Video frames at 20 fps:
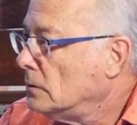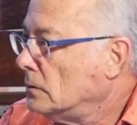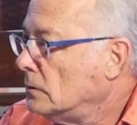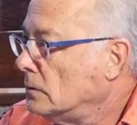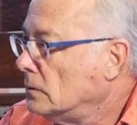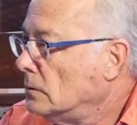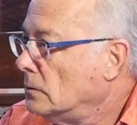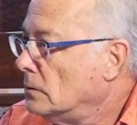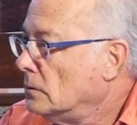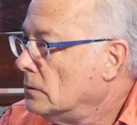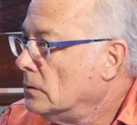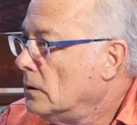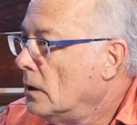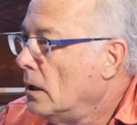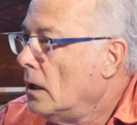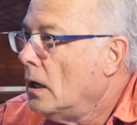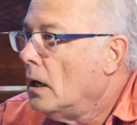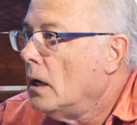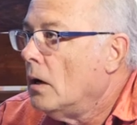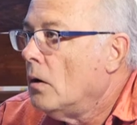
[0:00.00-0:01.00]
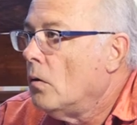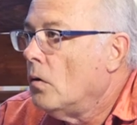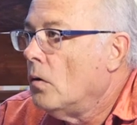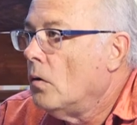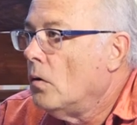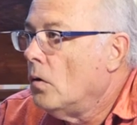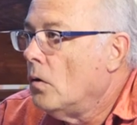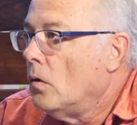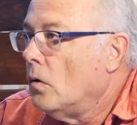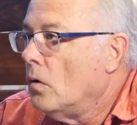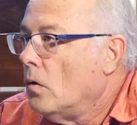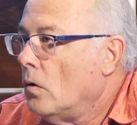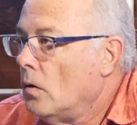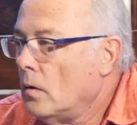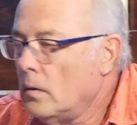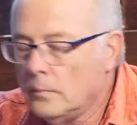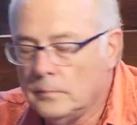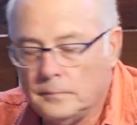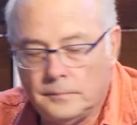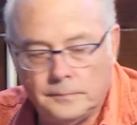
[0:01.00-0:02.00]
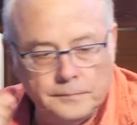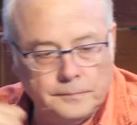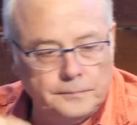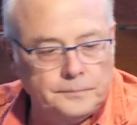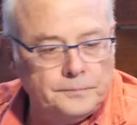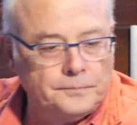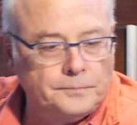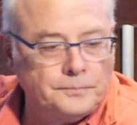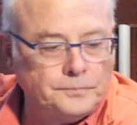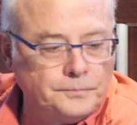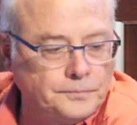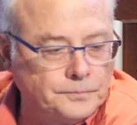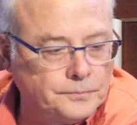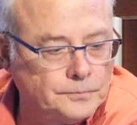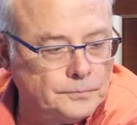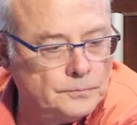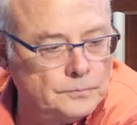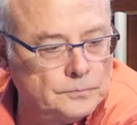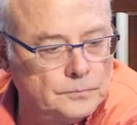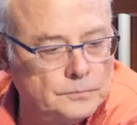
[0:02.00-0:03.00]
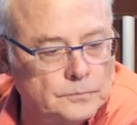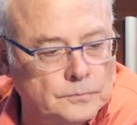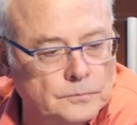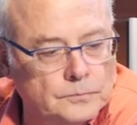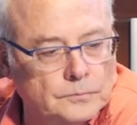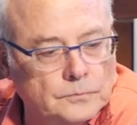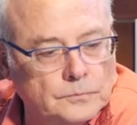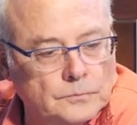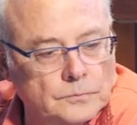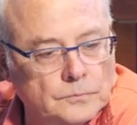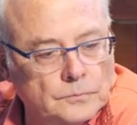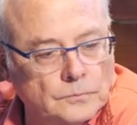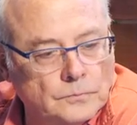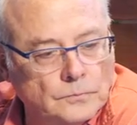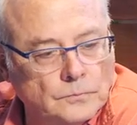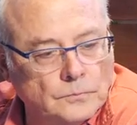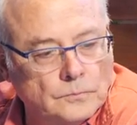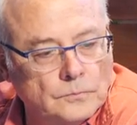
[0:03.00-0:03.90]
No one is speaking in this clip.